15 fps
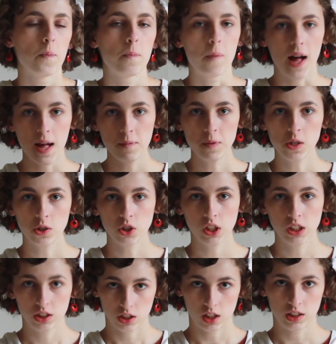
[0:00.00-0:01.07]
Mom
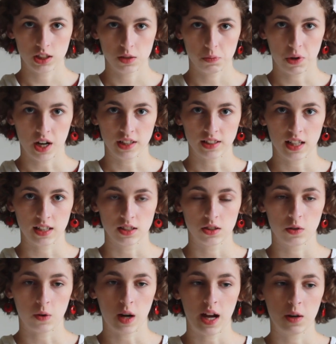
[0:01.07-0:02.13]
usually starts the process,
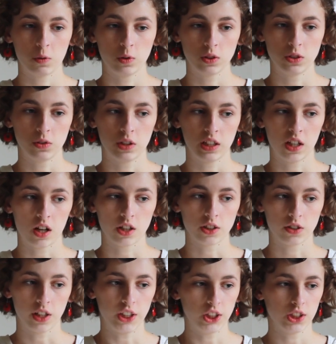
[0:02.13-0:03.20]
so I will do any
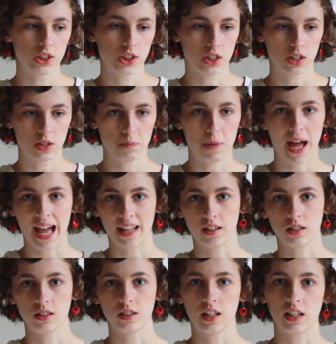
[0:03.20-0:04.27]
alterations to the
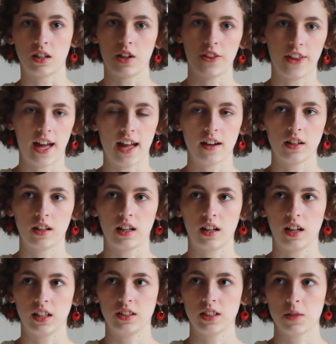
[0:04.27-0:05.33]
pattern and all that, and
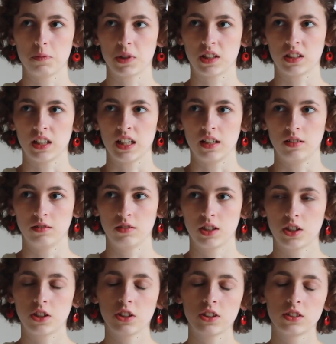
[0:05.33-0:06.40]
I typically, the
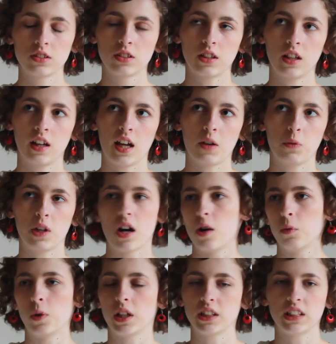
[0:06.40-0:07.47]
girls and I, we
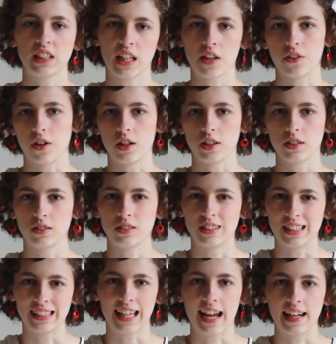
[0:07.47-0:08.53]
all work together on
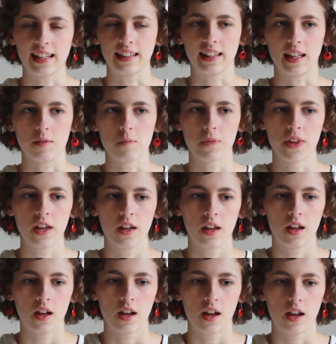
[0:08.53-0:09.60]
designing them
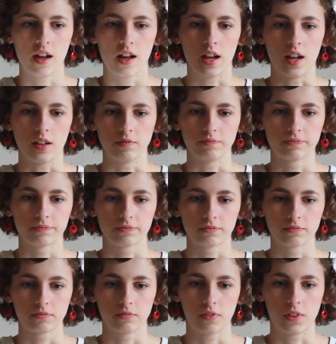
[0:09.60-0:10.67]
um,
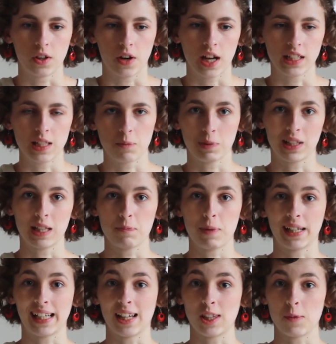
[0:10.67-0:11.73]
though I typically
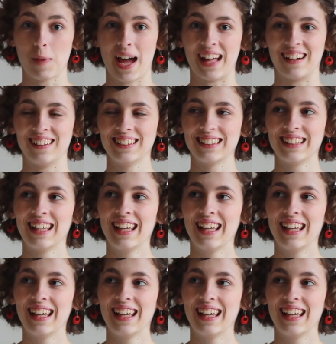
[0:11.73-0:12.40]
pick out the pattern